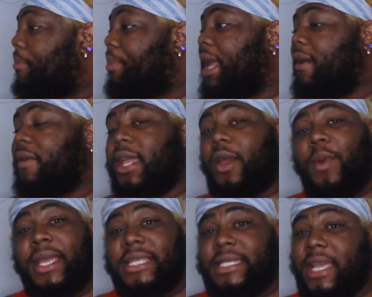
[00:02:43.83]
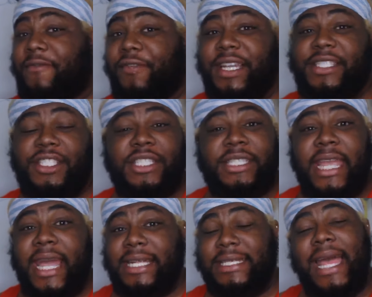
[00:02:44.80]
Period. We can stay friends and just
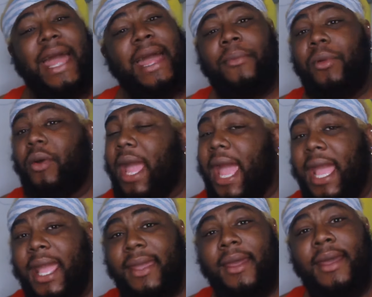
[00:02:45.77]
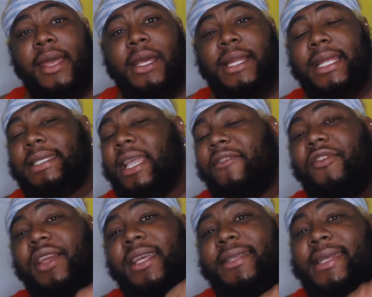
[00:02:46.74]
take our time. Okay? Let's stay
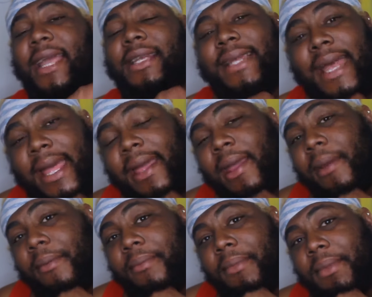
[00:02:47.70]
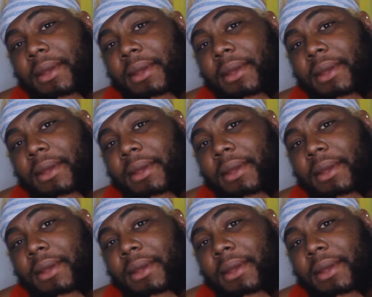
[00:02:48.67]
friends, take our time.